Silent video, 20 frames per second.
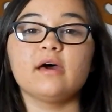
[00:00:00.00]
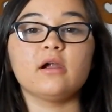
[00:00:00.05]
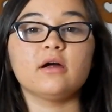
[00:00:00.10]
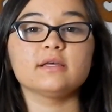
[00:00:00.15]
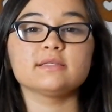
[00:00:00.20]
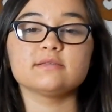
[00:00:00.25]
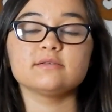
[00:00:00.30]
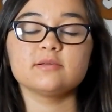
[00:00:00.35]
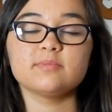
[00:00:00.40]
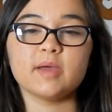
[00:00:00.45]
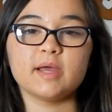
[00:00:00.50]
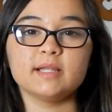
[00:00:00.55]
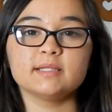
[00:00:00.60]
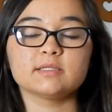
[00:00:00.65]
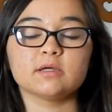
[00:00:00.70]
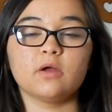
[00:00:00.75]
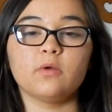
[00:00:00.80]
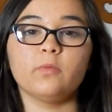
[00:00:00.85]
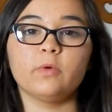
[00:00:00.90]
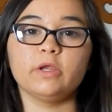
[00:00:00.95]
also depends
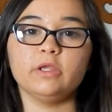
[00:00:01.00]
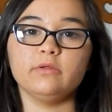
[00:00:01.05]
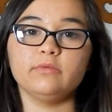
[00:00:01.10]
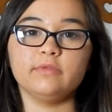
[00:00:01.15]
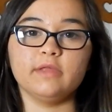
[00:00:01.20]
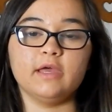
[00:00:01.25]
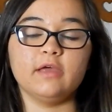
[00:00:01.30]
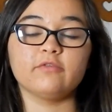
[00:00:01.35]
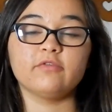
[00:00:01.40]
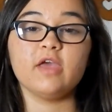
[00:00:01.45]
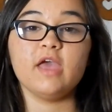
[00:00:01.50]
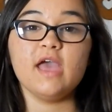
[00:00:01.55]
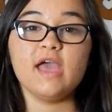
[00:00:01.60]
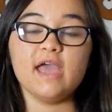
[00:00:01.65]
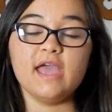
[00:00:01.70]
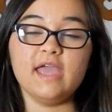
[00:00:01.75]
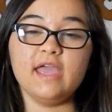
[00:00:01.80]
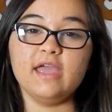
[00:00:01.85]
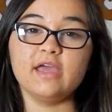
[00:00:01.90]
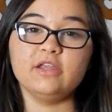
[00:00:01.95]
on where you live
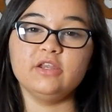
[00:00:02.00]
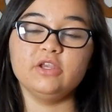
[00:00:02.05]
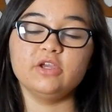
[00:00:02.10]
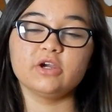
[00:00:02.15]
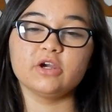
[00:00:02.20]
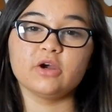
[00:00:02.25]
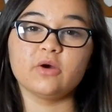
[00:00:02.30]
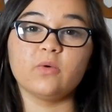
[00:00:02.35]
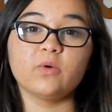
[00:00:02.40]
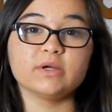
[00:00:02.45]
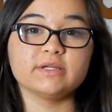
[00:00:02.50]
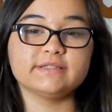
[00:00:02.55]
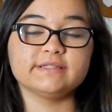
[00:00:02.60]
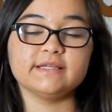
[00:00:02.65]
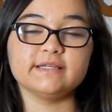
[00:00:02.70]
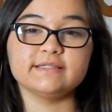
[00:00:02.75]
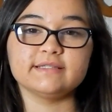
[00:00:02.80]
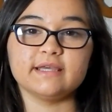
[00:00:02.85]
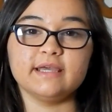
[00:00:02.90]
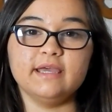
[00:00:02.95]
and your
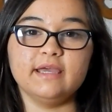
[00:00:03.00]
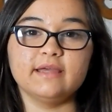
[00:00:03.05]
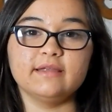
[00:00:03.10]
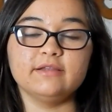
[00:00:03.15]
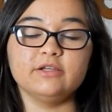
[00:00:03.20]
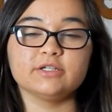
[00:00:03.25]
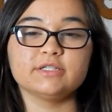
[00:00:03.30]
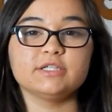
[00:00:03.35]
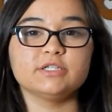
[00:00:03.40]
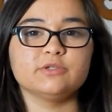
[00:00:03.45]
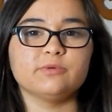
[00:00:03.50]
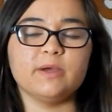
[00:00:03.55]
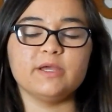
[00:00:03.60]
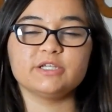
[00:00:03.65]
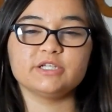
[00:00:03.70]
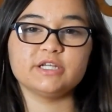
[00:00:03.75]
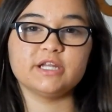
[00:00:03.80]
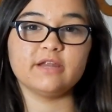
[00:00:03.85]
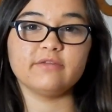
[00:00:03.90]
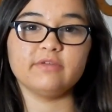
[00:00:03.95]
horses and your
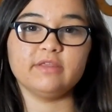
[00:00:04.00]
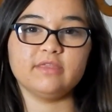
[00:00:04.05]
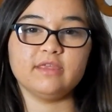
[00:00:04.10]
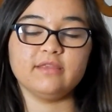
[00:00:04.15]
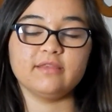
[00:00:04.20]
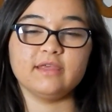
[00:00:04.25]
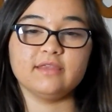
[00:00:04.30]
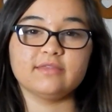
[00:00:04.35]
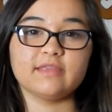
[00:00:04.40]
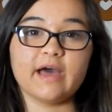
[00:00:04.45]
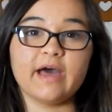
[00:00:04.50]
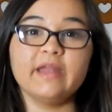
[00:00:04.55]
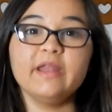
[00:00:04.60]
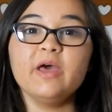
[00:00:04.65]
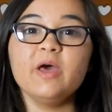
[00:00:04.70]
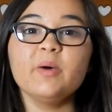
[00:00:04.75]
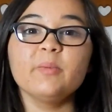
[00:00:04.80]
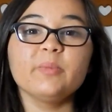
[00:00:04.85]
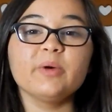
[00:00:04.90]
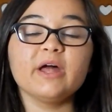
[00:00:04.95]
situation and everything like that.
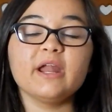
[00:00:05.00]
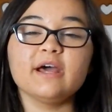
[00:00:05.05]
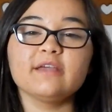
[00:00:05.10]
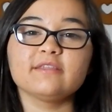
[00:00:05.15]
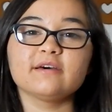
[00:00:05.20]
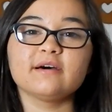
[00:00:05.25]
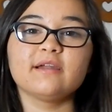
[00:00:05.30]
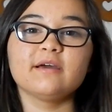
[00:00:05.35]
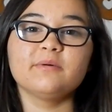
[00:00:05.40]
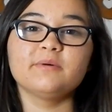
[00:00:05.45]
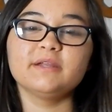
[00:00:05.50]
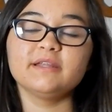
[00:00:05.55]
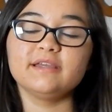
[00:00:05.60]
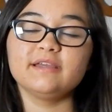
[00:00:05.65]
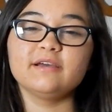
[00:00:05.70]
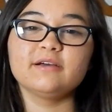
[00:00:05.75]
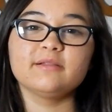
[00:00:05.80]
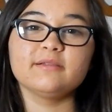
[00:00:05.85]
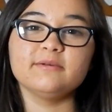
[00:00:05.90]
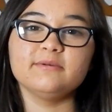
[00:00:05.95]
But I thought I would
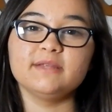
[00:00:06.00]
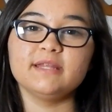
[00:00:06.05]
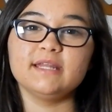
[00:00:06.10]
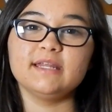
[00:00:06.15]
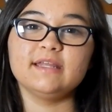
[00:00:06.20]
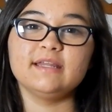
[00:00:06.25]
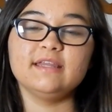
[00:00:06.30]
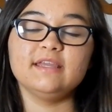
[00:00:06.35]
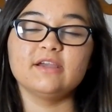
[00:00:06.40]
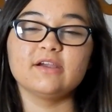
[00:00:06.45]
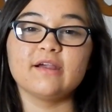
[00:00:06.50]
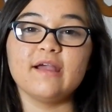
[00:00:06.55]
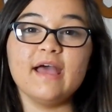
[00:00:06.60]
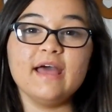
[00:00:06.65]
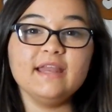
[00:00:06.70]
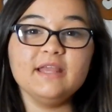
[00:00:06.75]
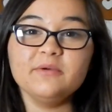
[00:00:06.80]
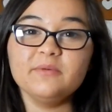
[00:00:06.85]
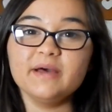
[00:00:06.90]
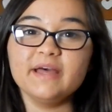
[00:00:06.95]
include it in here
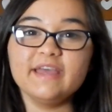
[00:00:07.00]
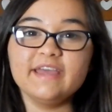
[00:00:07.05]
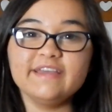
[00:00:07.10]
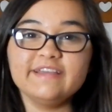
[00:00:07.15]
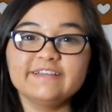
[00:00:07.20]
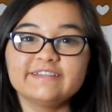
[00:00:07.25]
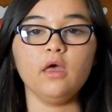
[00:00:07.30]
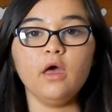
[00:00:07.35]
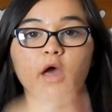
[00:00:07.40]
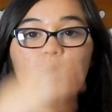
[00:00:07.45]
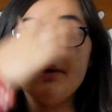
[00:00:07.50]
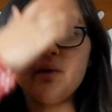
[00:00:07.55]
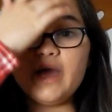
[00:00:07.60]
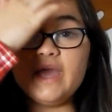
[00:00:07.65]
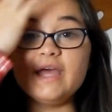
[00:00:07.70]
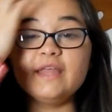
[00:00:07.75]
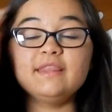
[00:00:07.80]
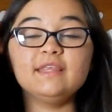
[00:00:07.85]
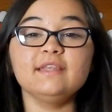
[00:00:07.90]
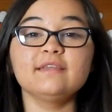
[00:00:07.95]
anyway.
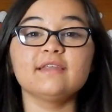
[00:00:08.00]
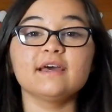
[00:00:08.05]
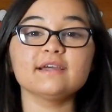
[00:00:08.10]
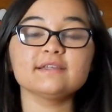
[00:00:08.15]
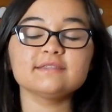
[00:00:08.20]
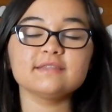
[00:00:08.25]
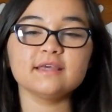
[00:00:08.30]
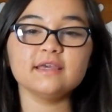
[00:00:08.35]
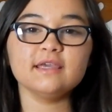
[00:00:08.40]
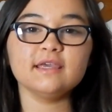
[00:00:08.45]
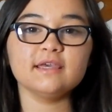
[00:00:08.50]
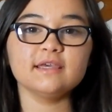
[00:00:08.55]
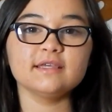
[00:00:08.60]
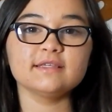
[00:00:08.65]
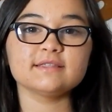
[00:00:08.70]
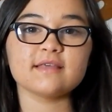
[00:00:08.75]
Okay, and the next thing is